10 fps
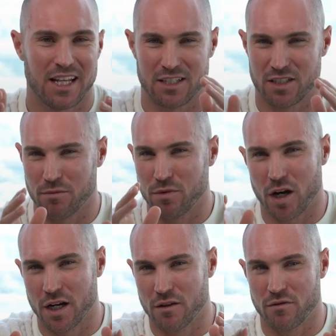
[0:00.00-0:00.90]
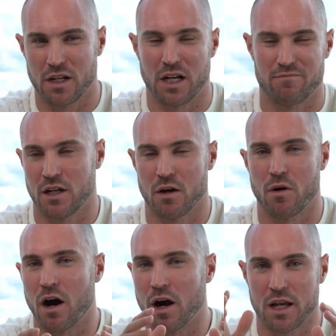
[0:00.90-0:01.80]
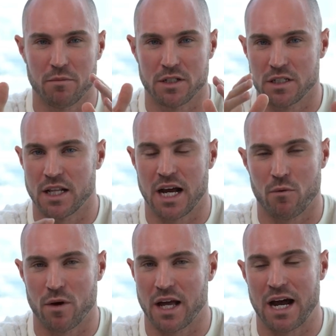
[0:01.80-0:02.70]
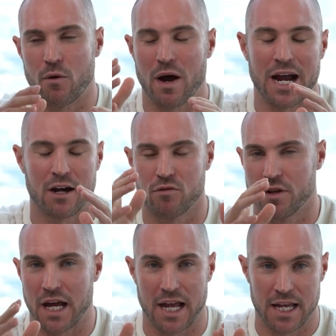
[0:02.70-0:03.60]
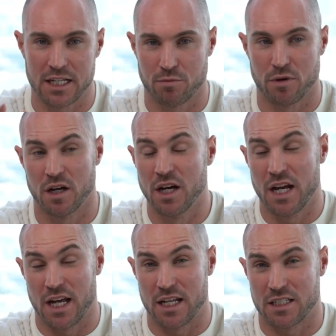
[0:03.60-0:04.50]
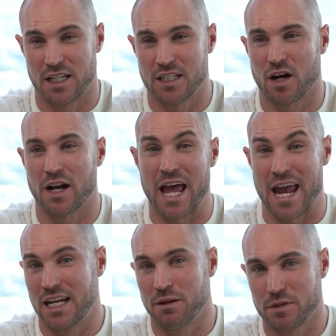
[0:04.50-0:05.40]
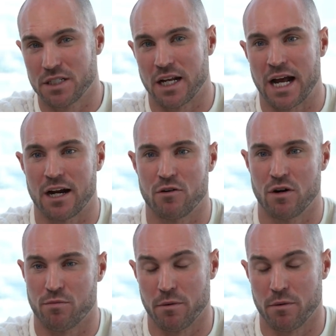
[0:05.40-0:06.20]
There's some kind of a argument to that, whether how accurate that is, but it's kind of 80% accurate.